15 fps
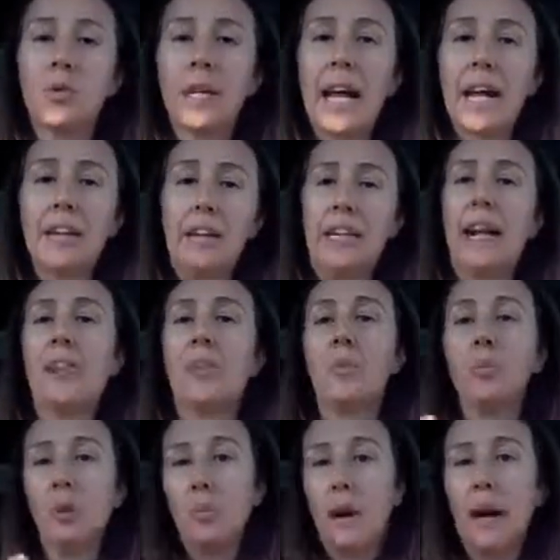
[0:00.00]
reality, and the
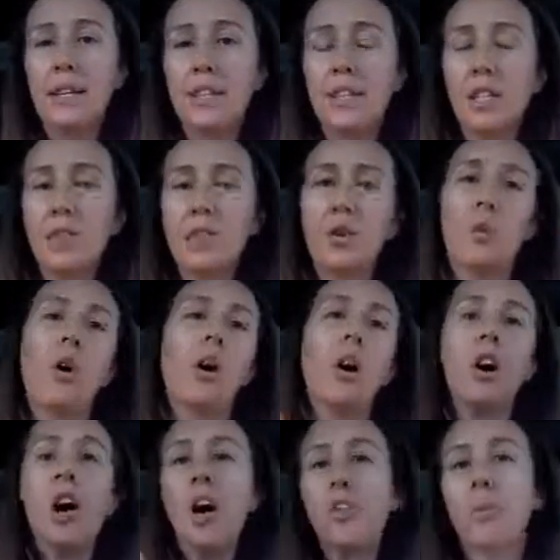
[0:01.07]
more positive you are,